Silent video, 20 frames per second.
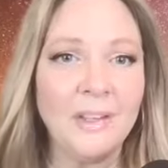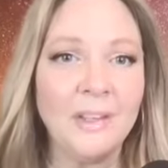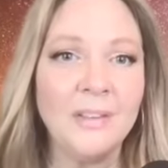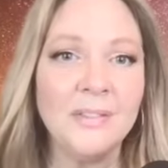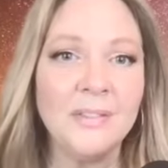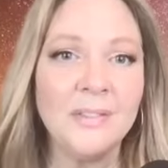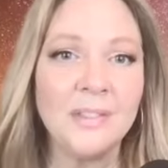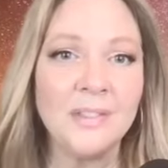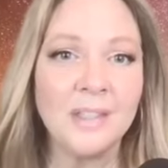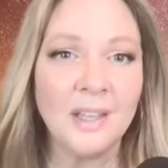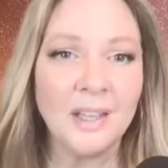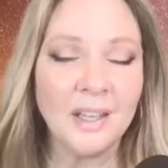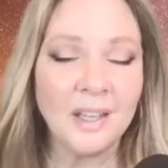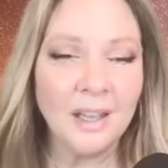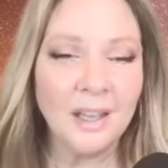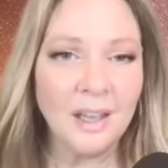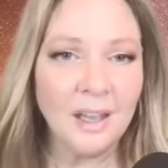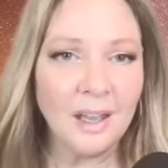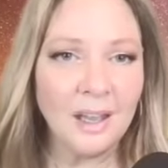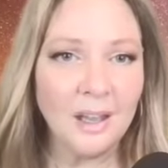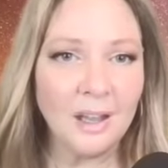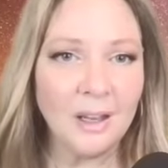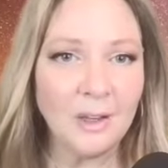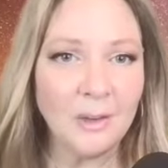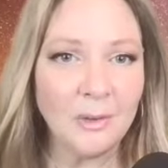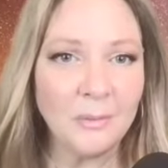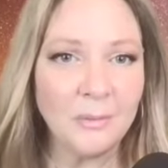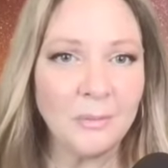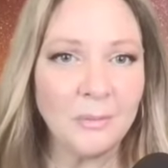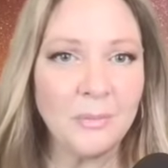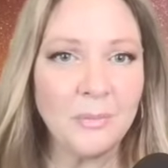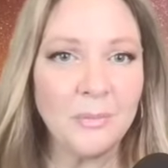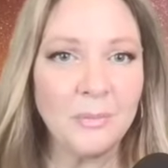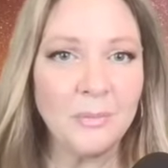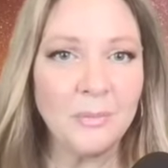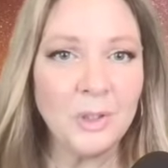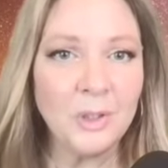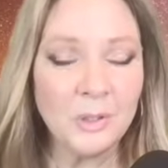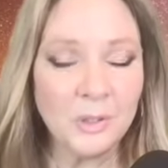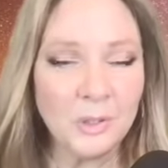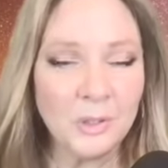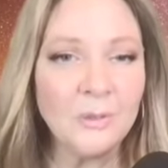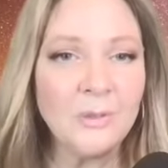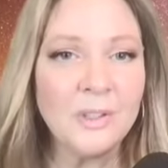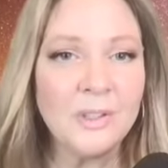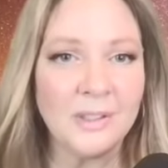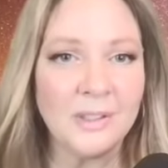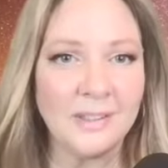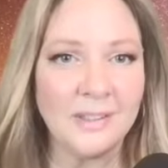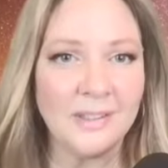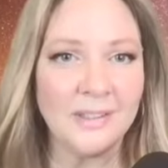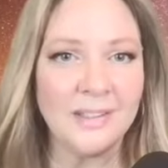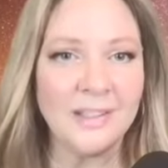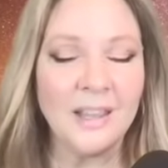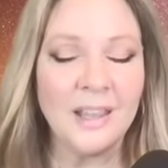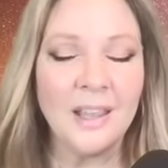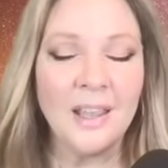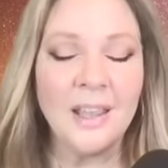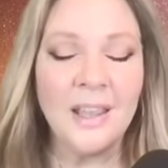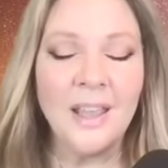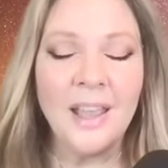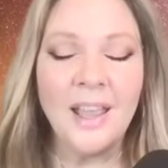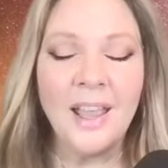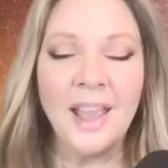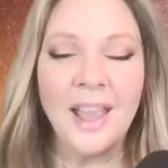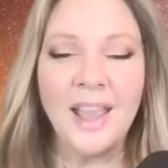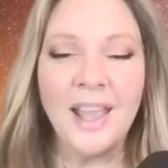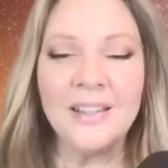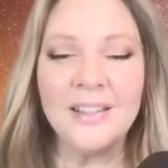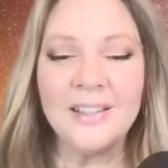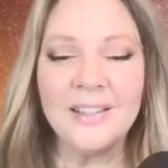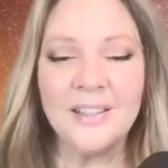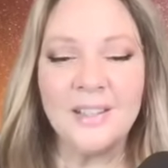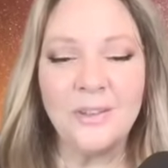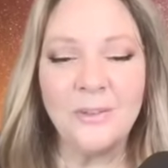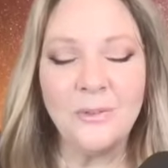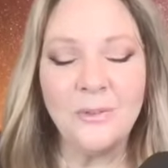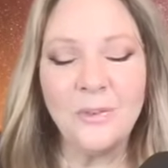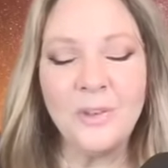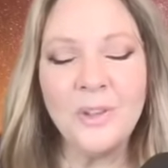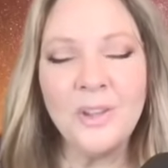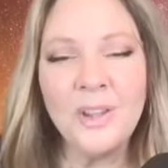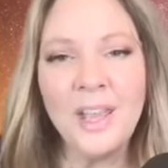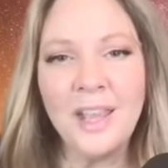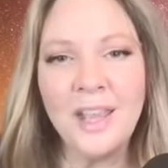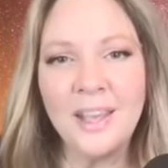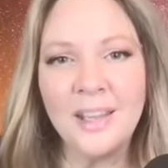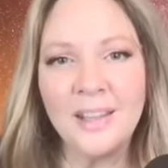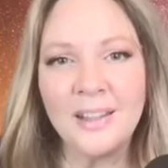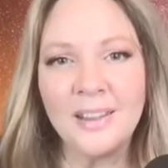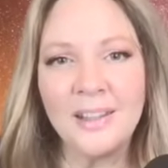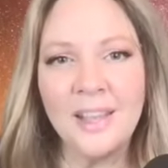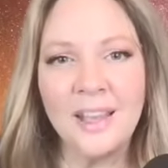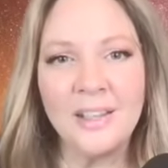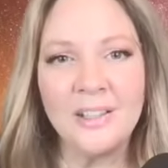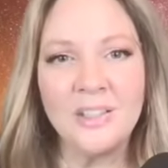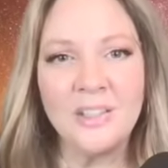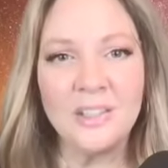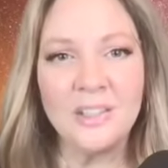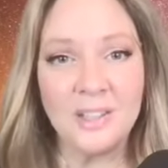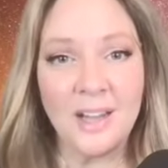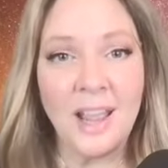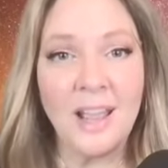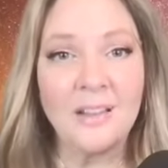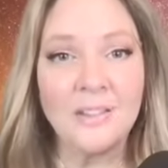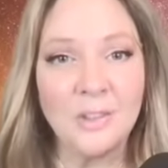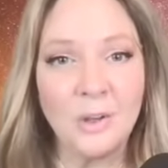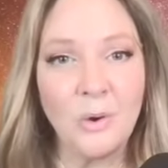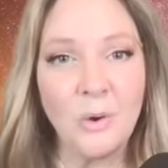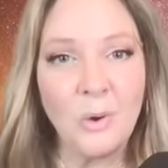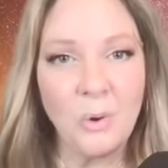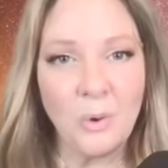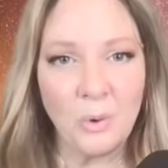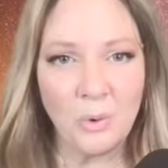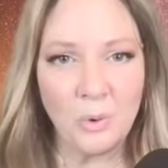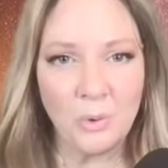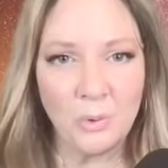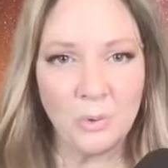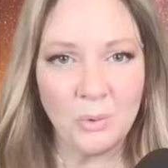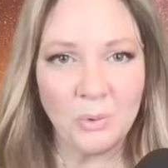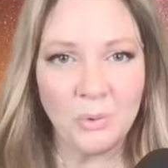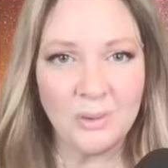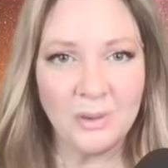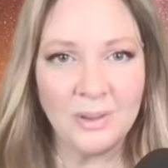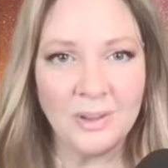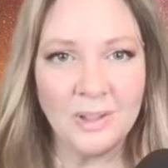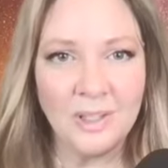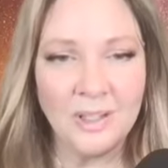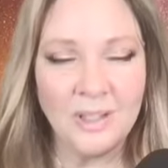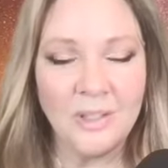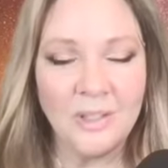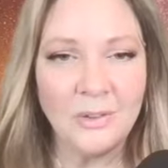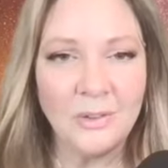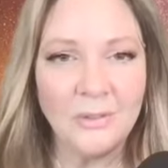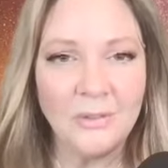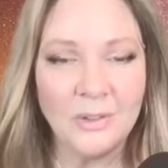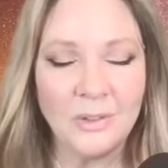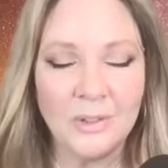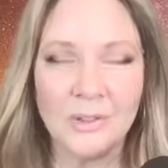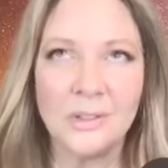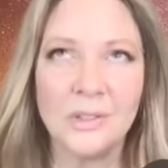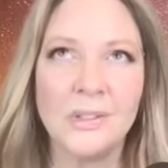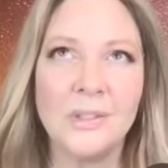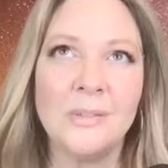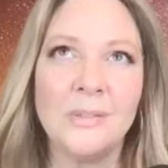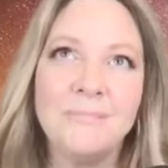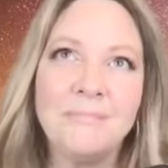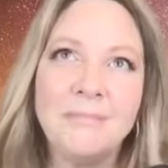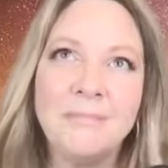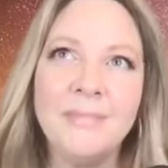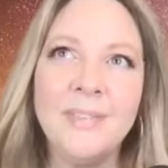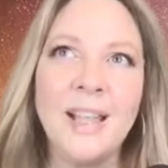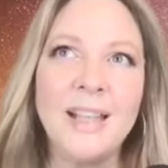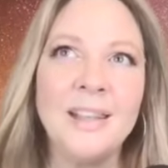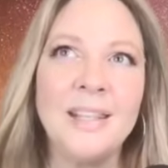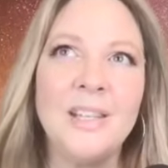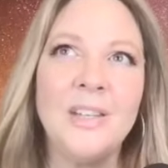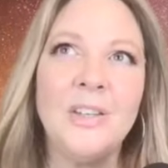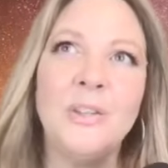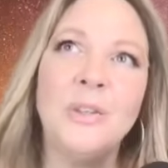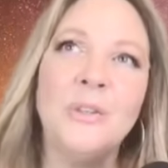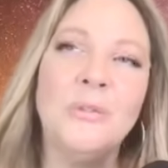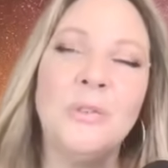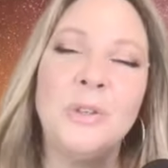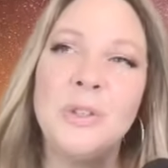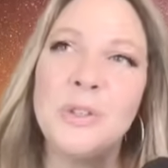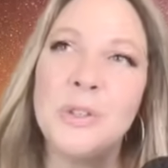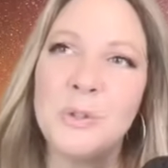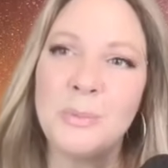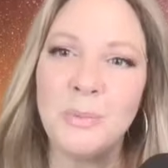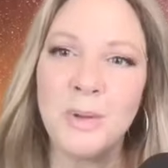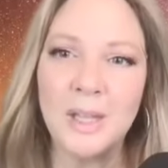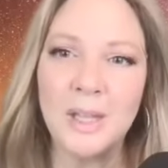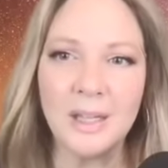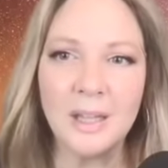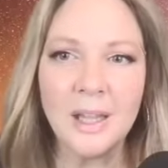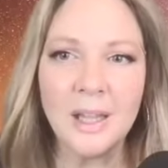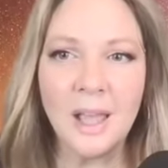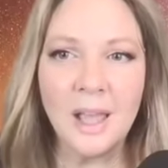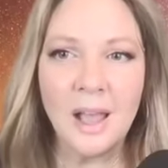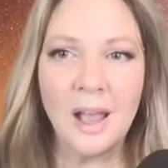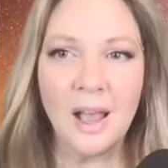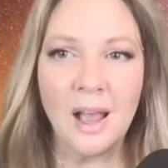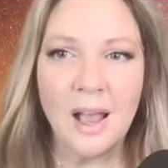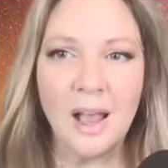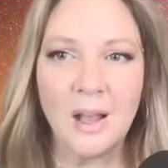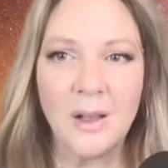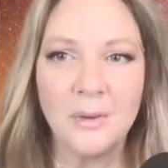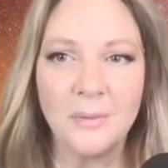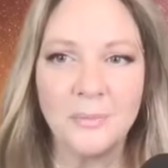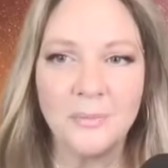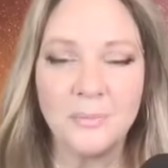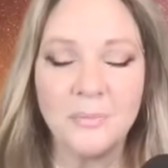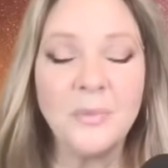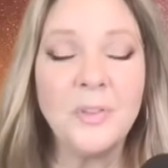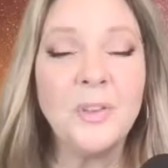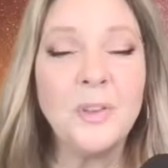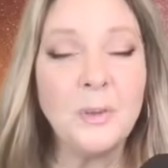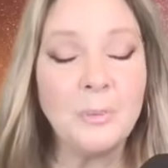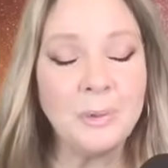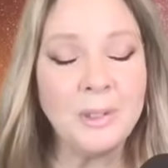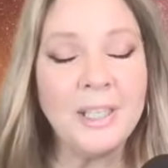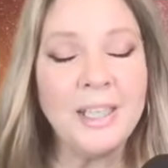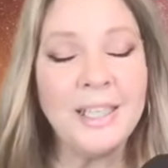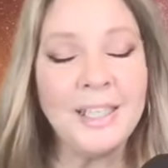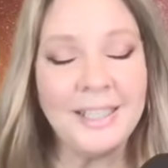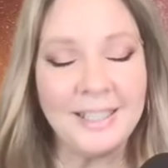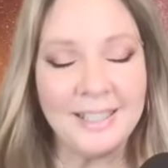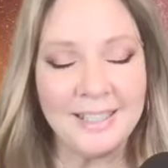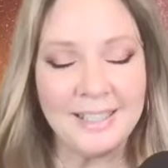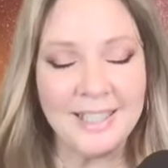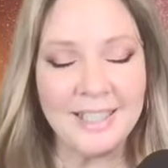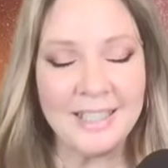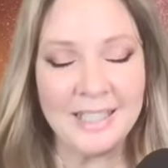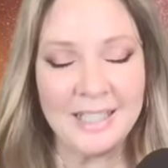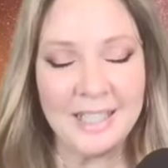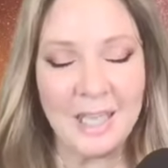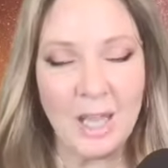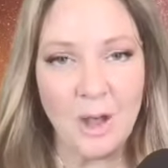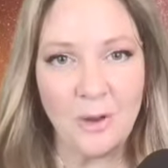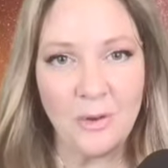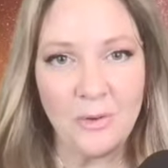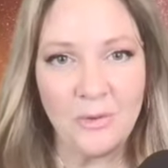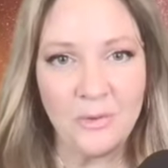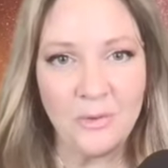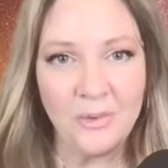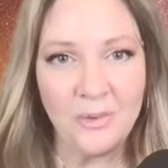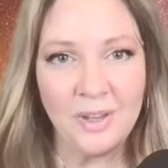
gifts, um, their services. And do you feel like that just as a whole, the universe, not the universe, but um, the planet itself